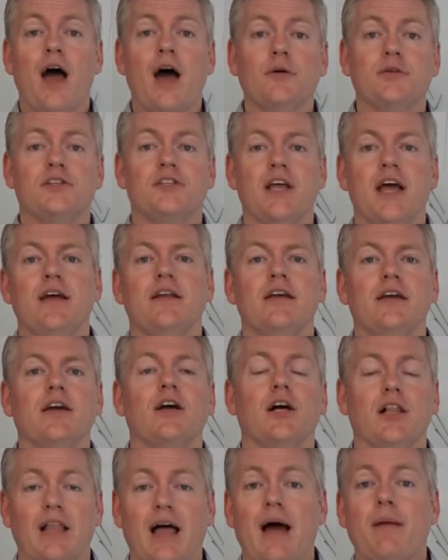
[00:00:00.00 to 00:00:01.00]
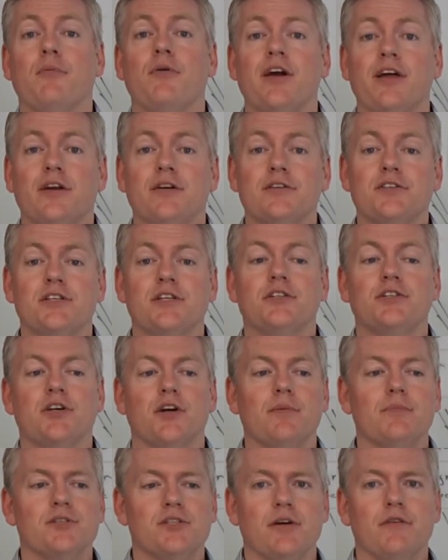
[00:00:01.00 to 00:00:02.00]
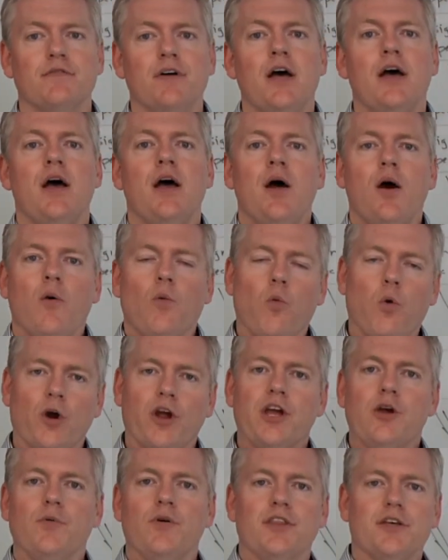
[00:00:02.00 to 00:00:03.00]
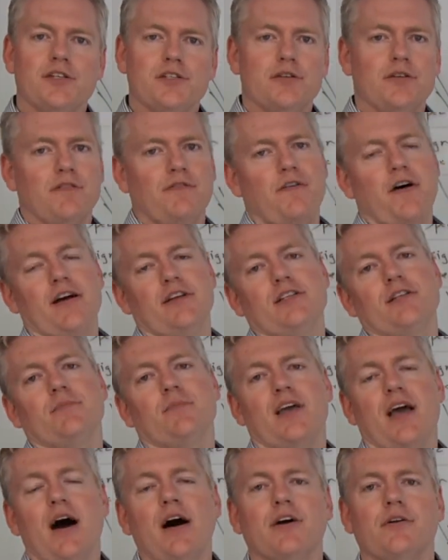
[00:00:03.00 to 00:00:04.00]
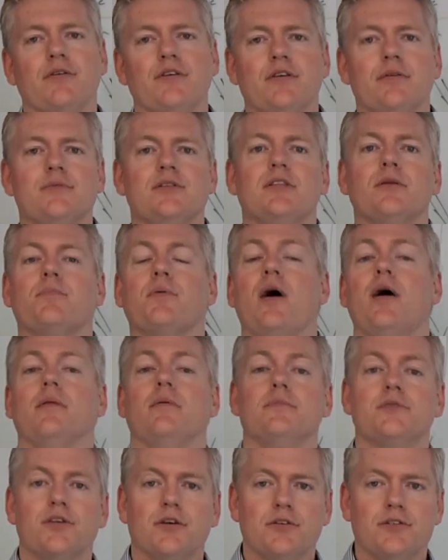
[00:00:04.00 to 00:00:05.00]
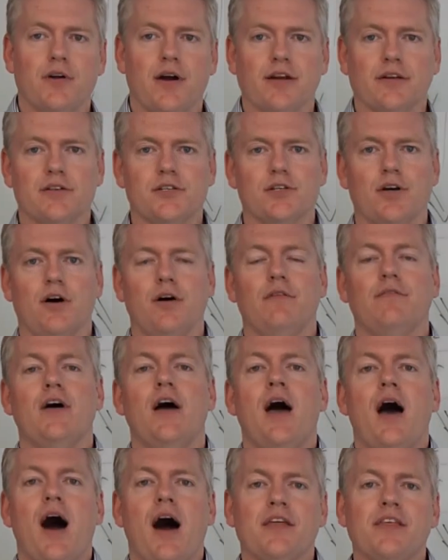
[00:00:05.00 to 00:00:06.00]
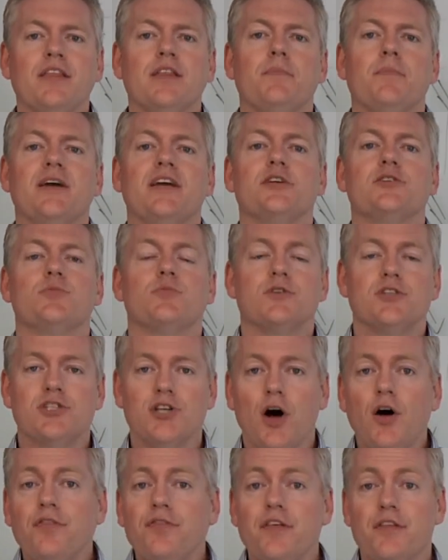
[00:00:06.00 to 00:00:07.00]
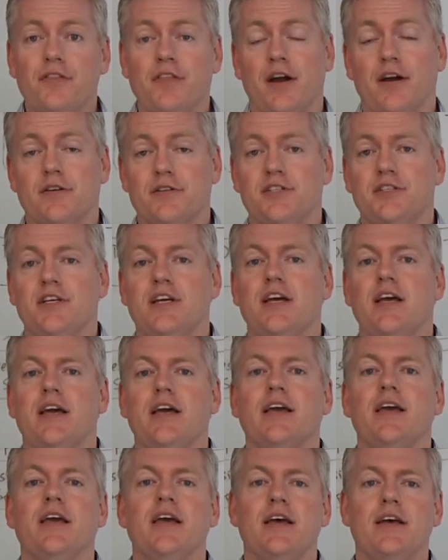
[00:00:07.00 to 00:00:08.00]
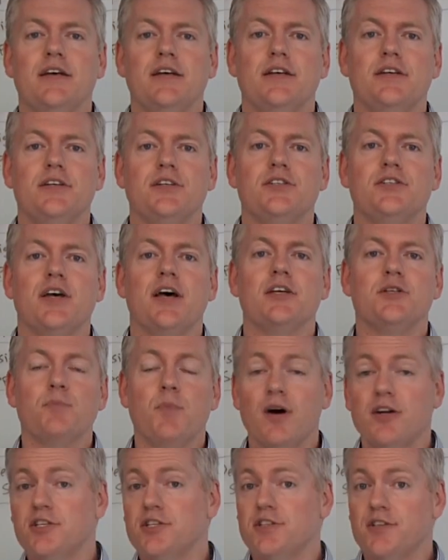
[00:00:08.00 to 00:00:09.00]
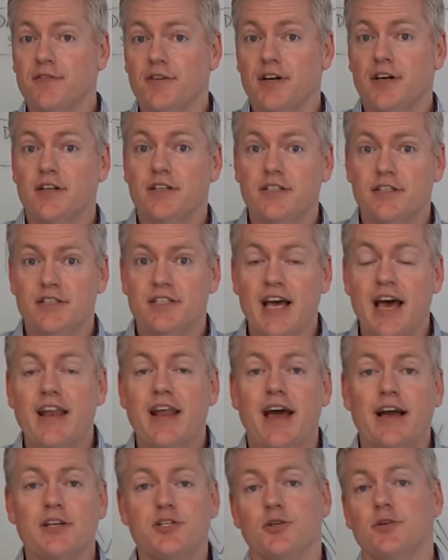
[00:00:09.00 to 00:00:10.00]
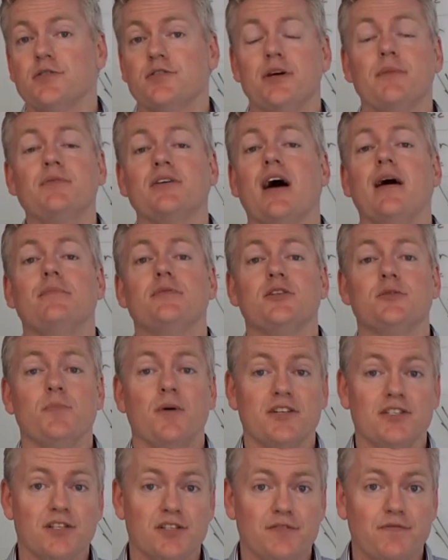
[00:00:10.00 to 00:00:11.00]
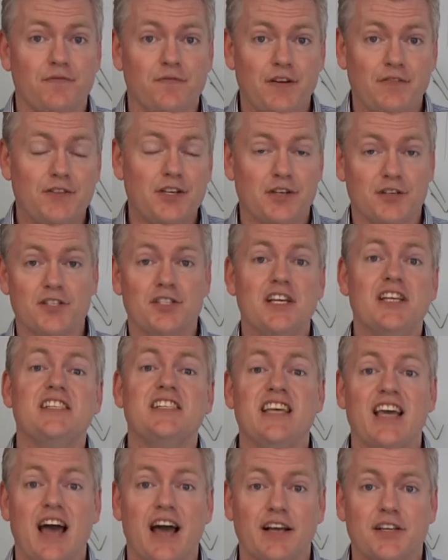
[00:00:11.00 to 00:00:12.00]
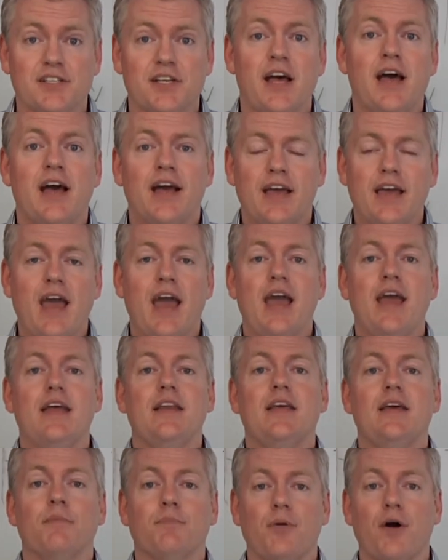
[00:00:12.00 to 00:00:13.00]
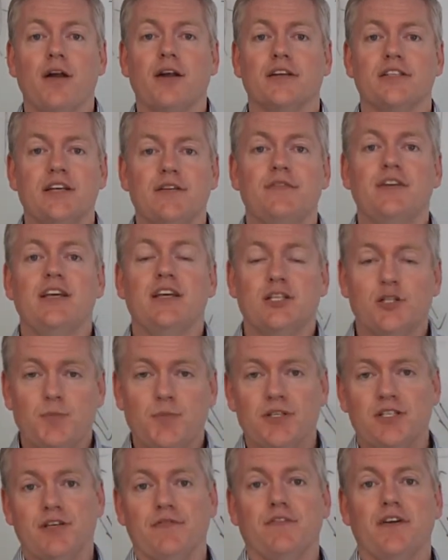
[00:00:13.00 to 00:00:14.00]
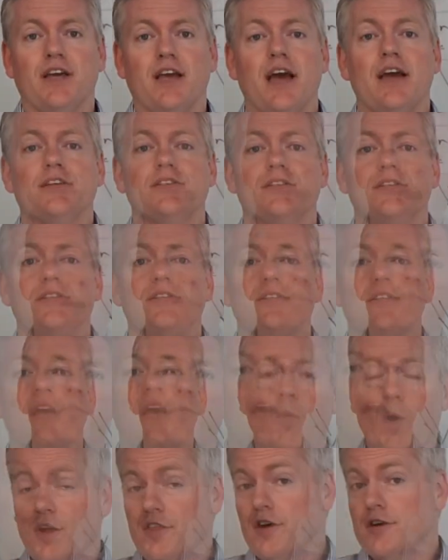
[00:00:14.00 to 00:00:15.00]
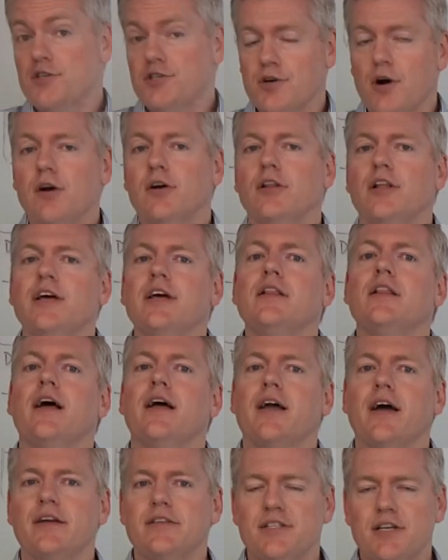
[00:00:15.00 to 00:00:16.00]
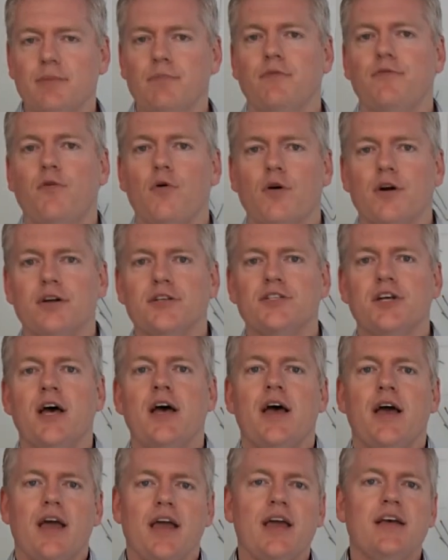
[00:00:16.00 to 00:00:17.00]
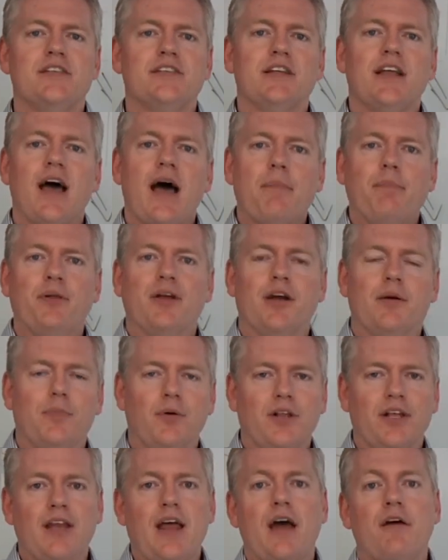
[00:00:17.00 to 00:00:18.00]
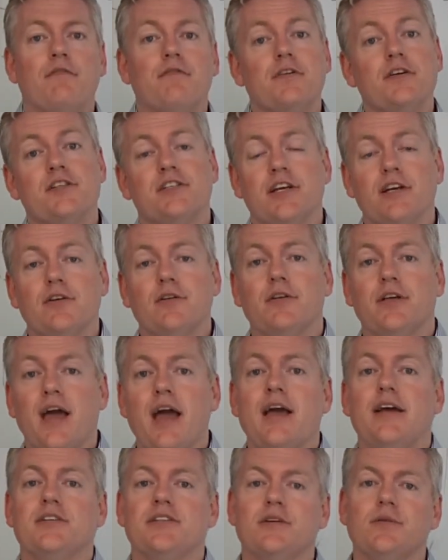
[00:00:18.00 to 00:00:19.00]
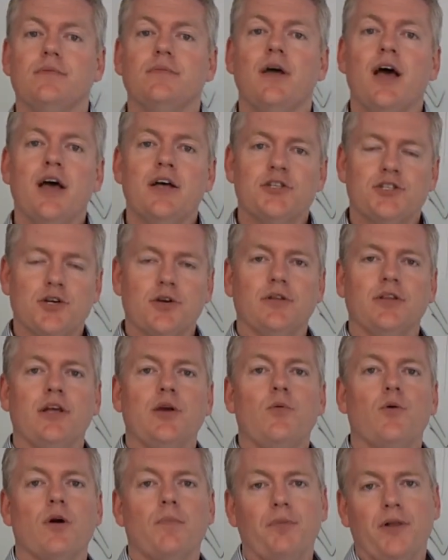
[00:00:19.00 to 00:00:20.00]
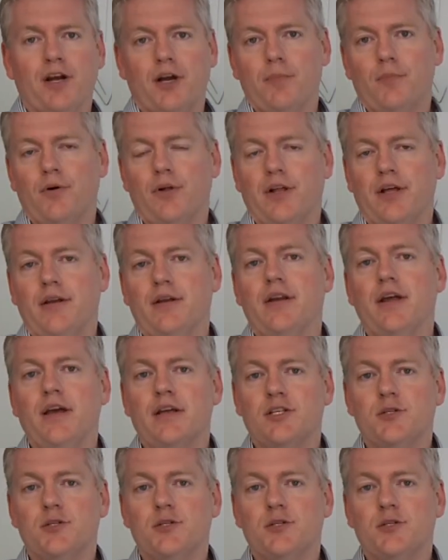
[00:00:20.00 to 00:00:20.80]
outstanding collaborators in terms of working with us to define some of the algorithms and the problems they're trying to solve. I think the biggest result that they're seeing is as much as of a 10x or sometimes as much as 50 or 60x gain in productivity in specific cases. Where they're struggling, like I'd said before, is is it applicable in every single case? And certainly we're applicable in, in